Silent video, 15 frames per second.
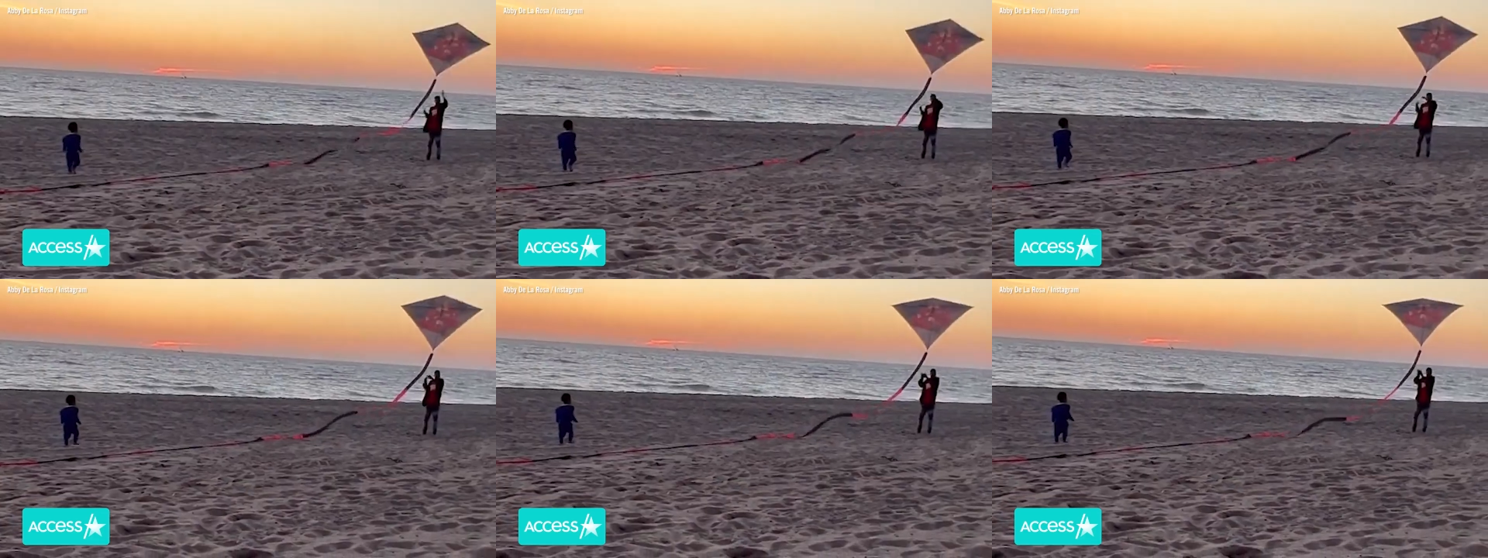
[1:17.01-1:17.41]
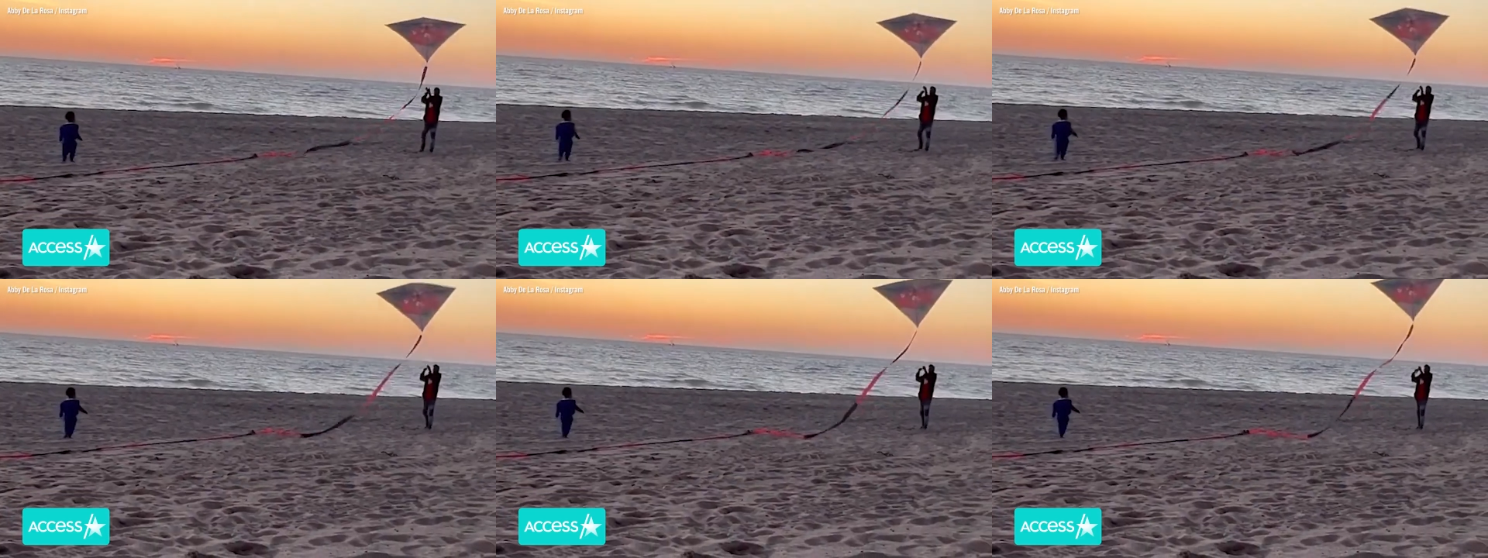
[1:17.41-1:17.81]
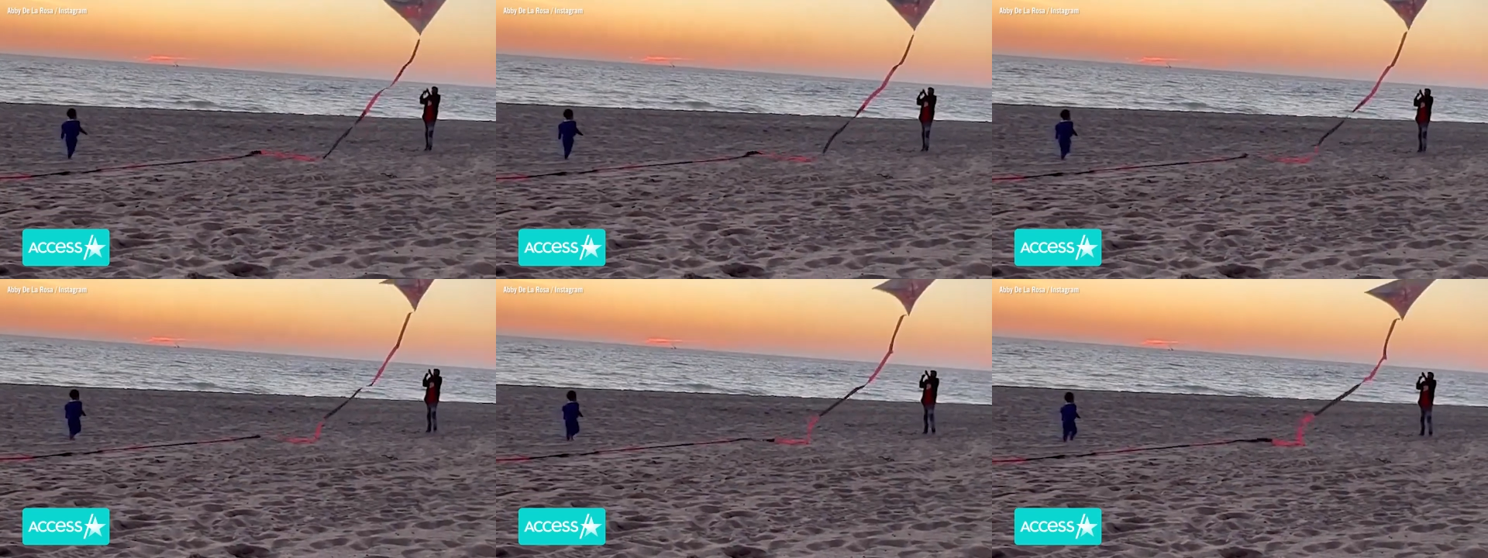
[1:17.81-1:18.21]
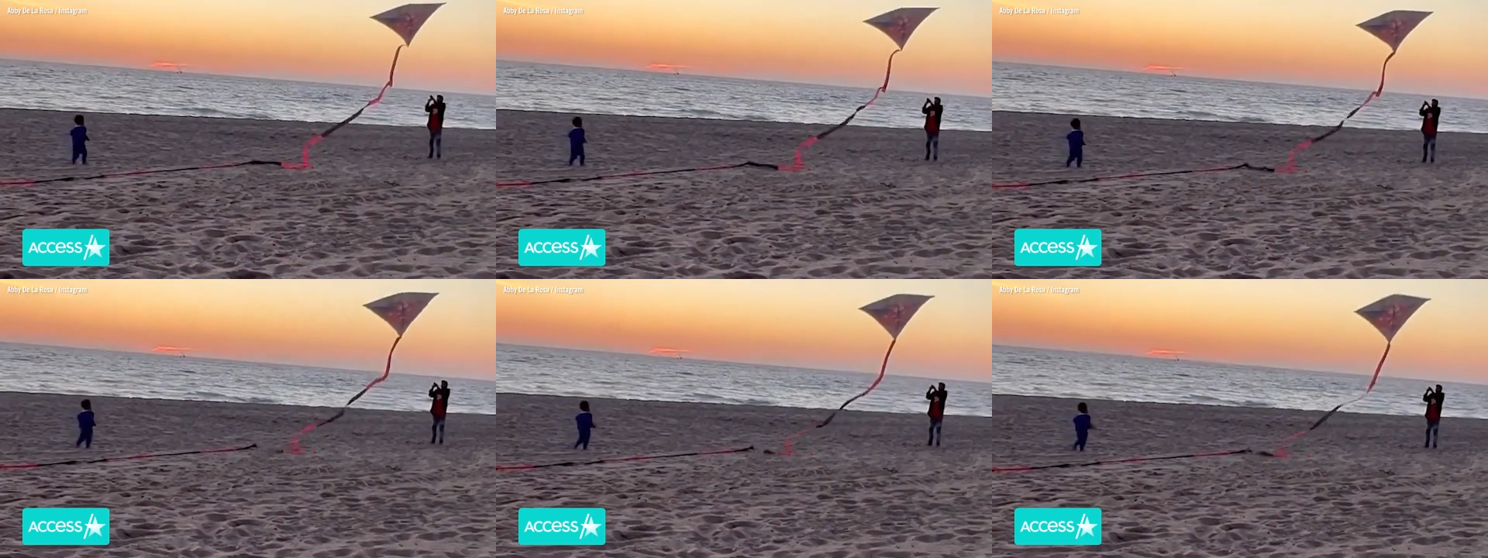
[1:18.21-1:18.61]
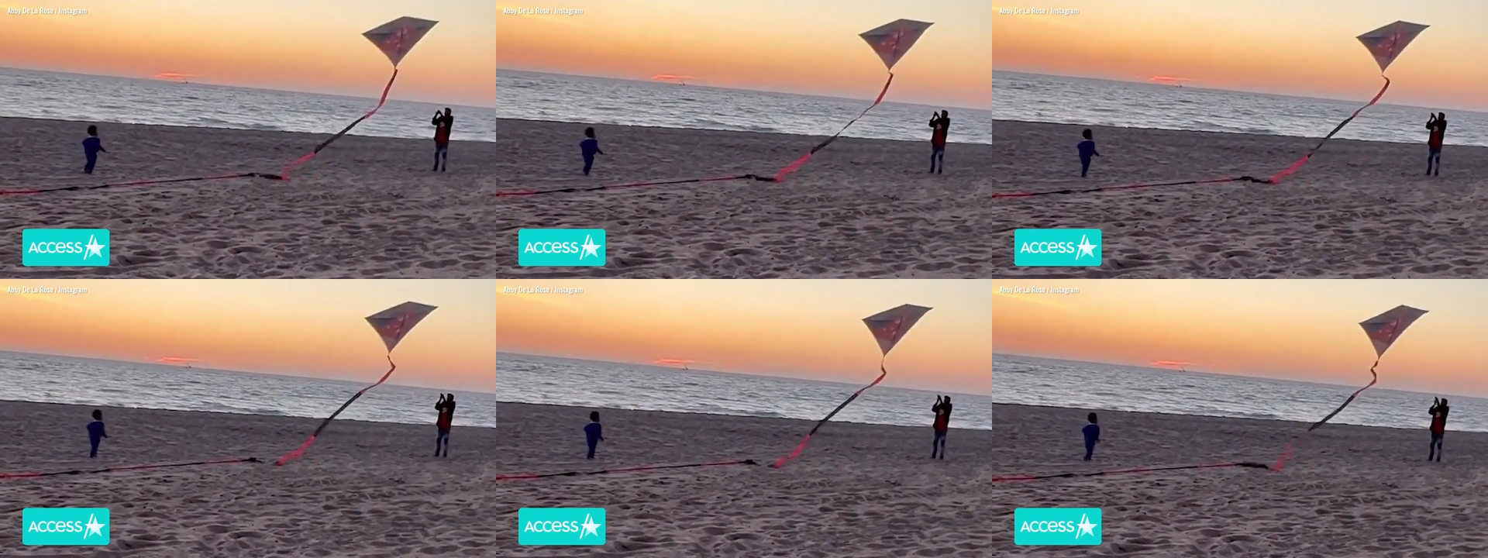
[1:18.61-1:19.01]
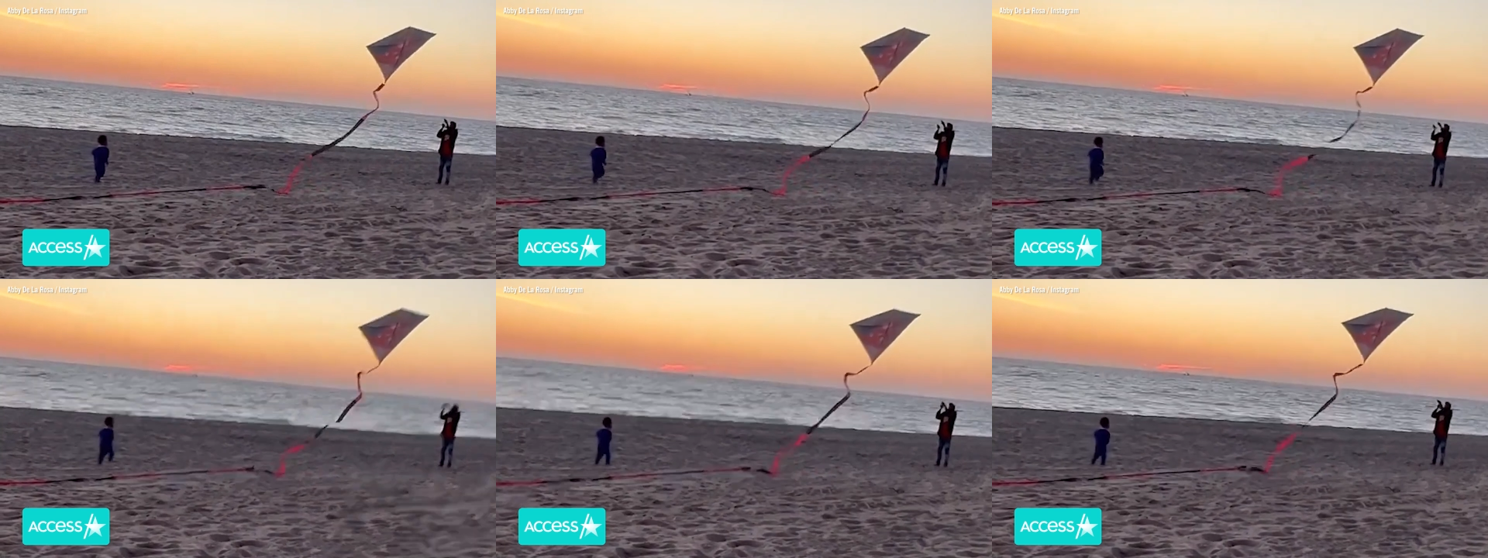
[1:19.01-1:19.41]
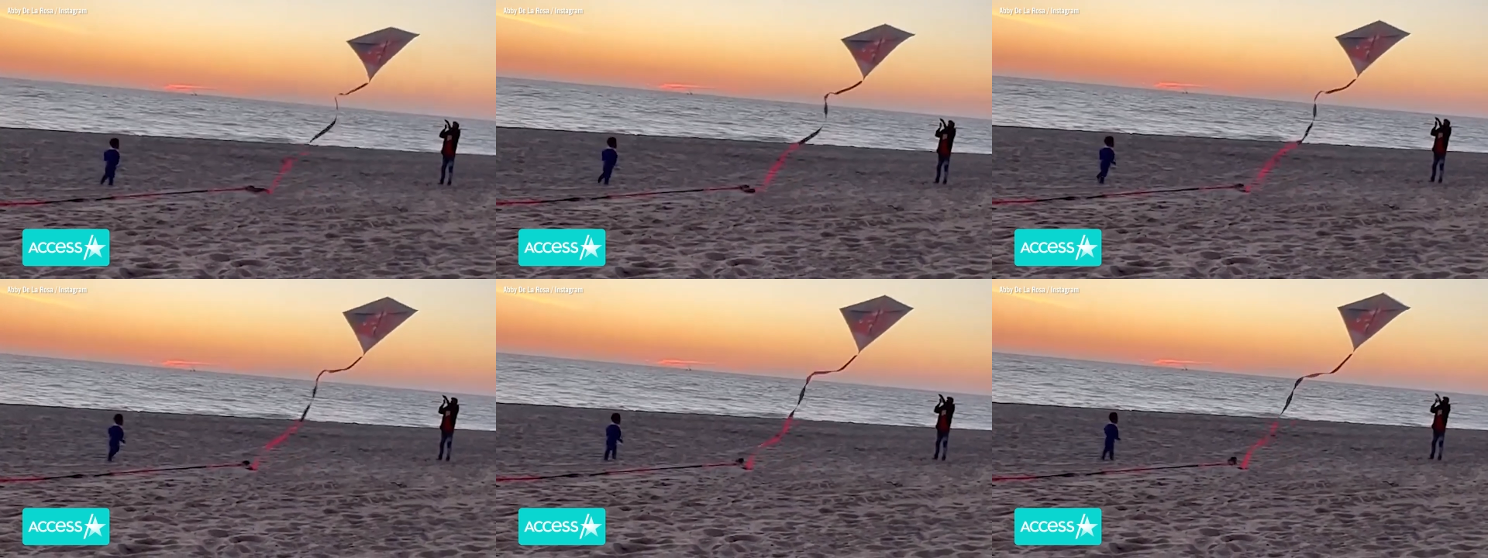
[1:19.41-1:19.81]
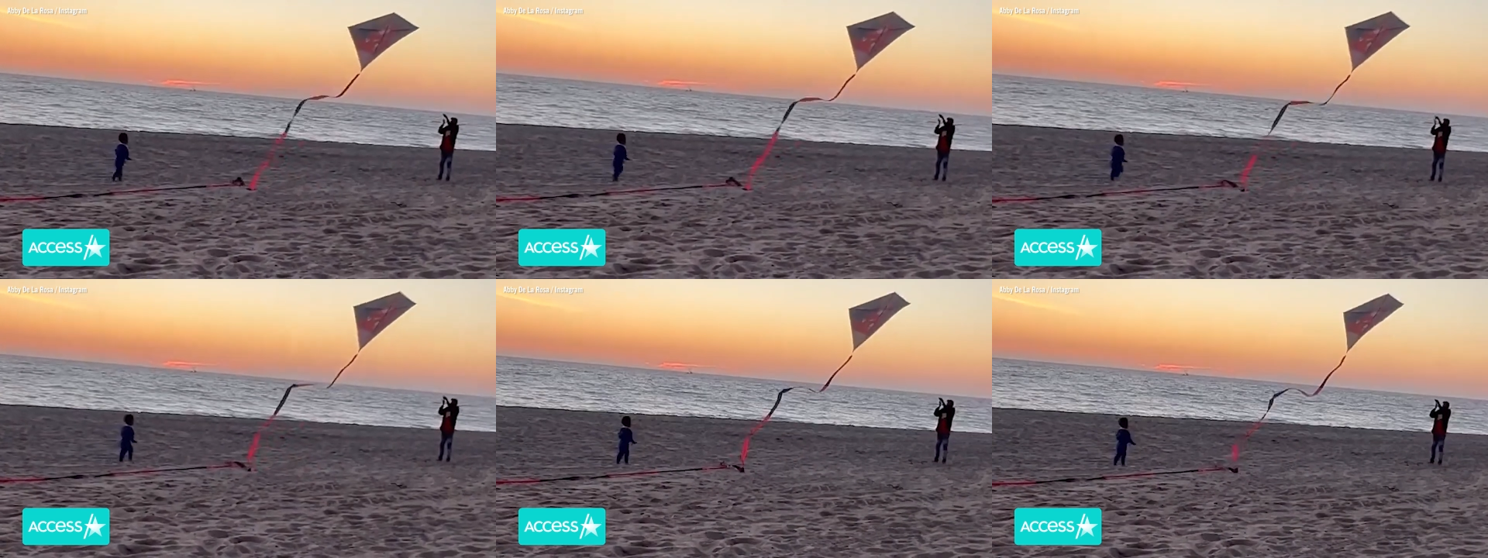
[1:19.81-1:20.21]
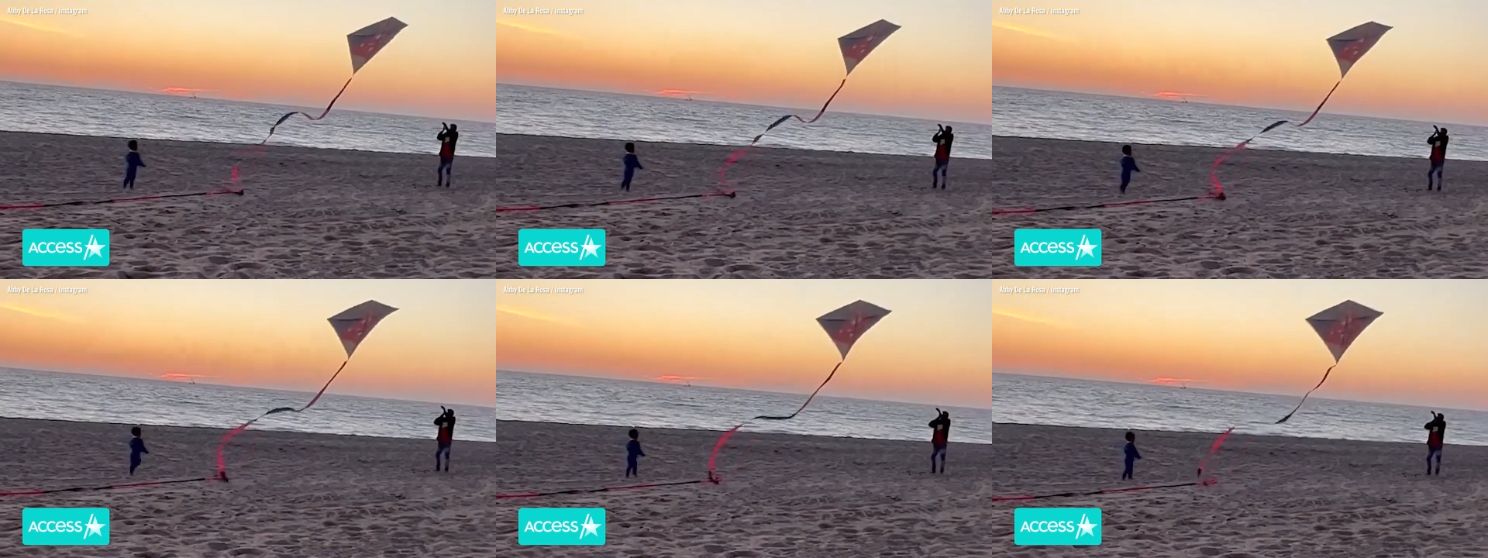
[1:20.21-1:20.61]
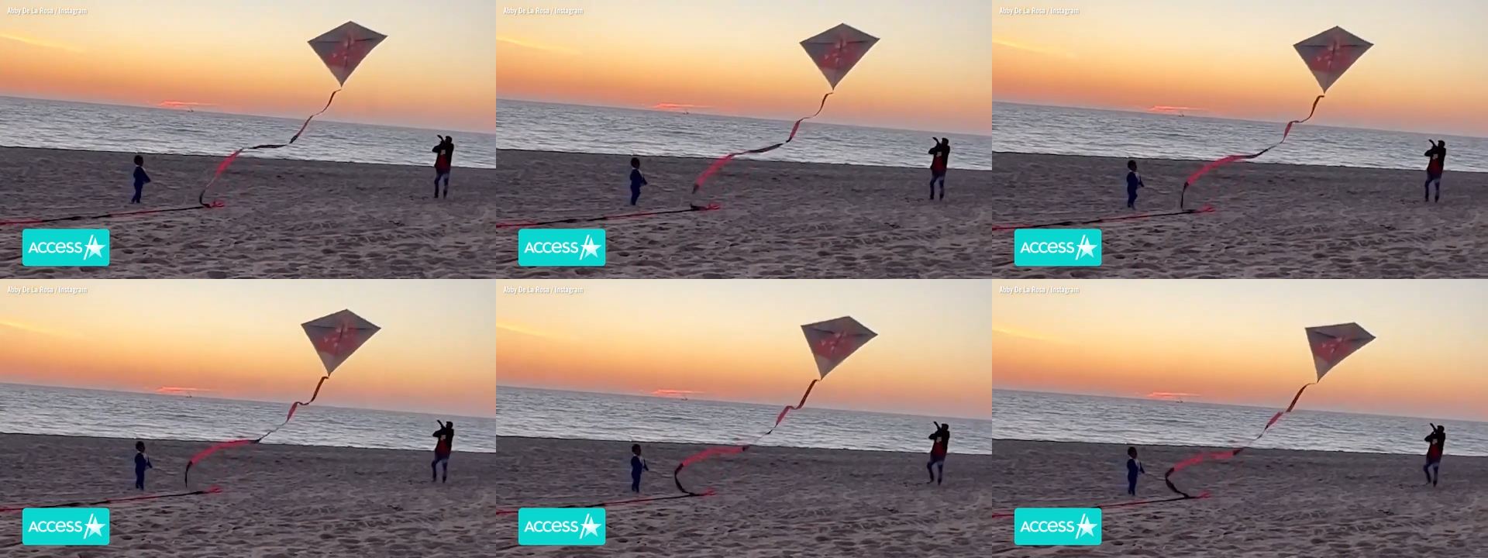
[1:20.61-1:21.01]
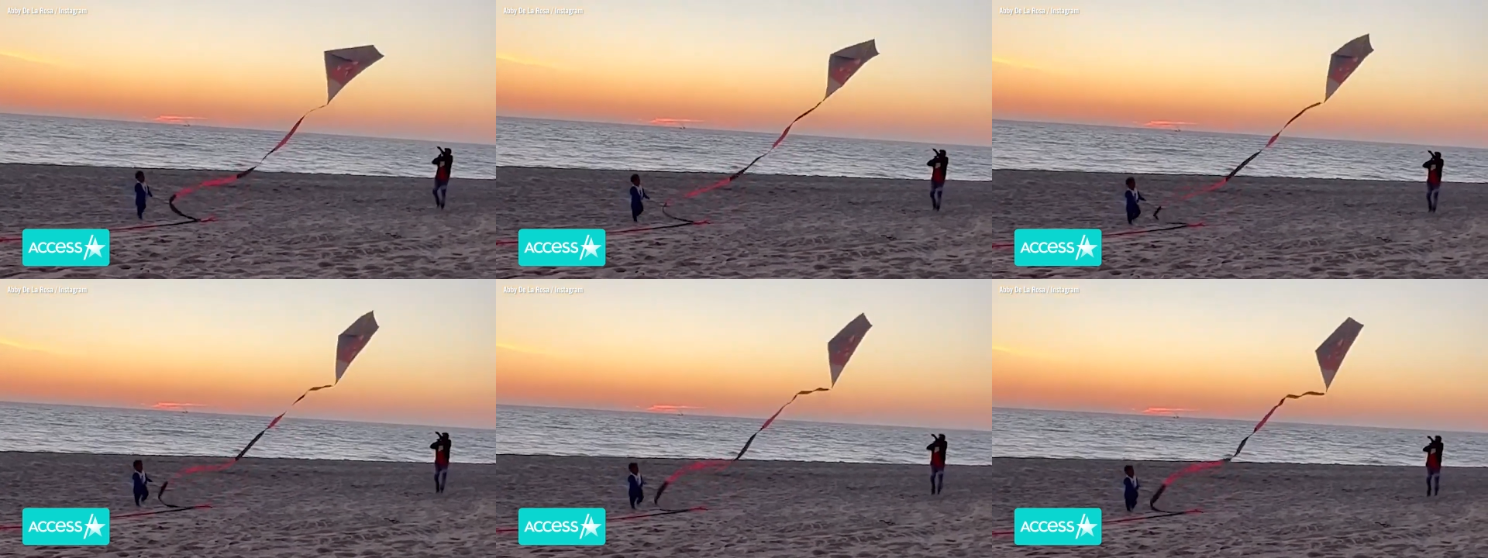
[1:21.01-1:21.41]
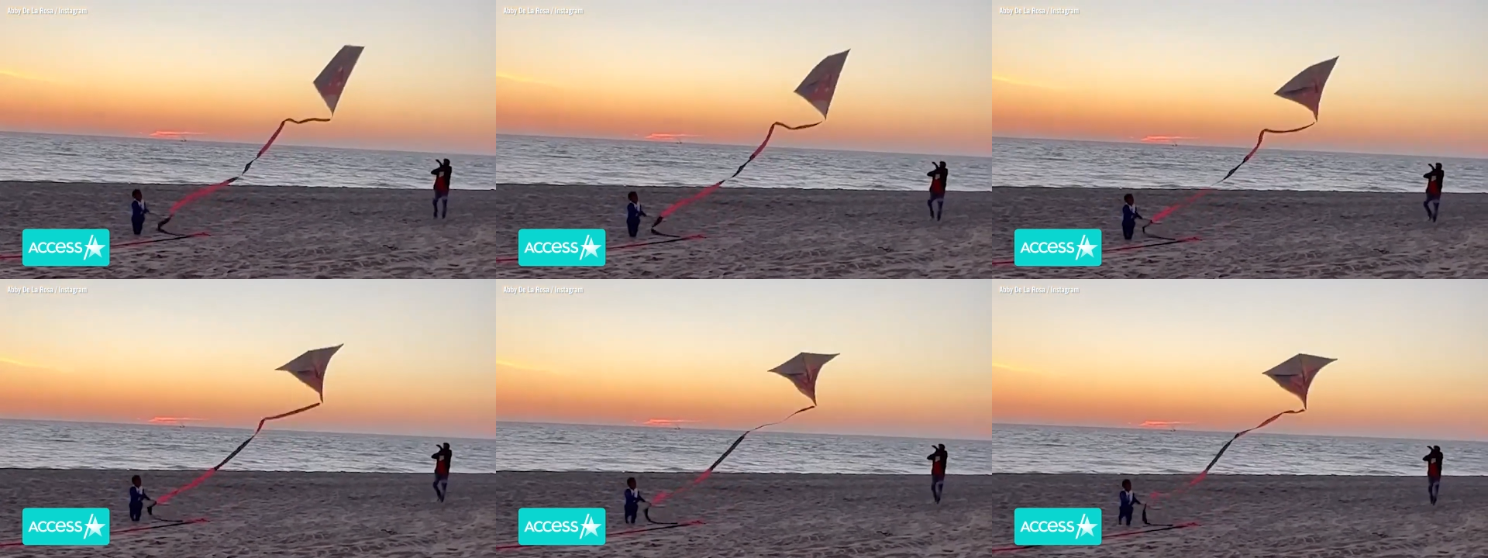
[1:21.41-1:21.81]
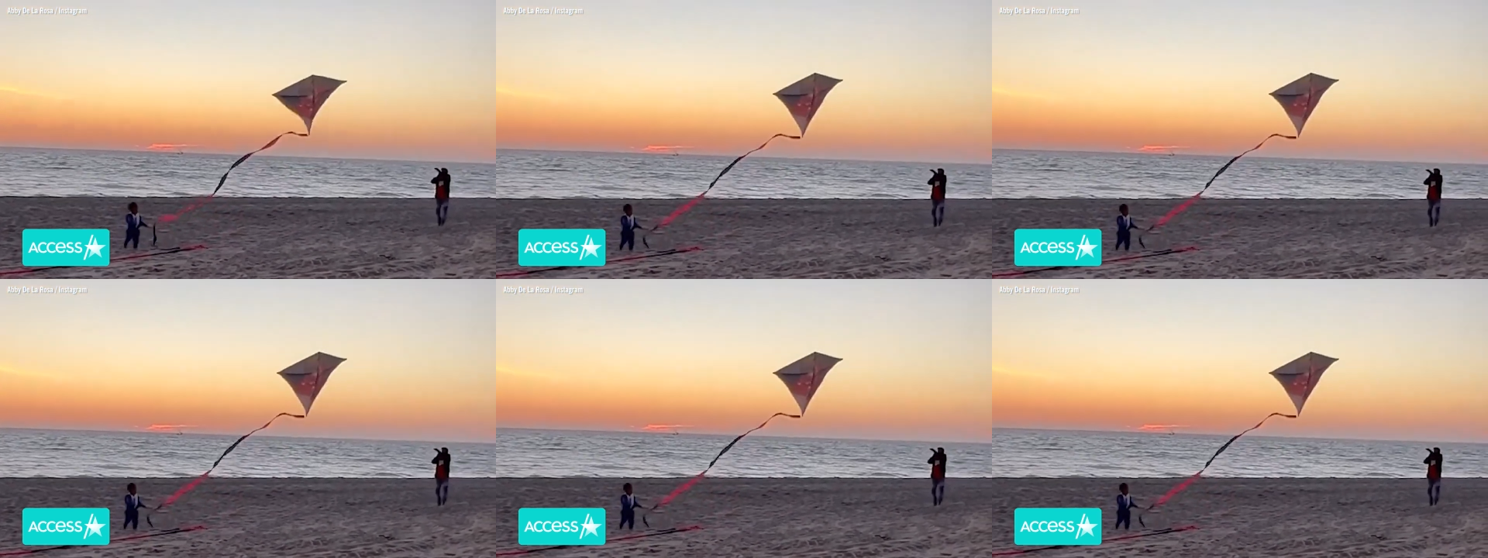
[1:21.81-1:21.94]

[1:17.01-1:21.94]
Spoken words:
(no speaker visible)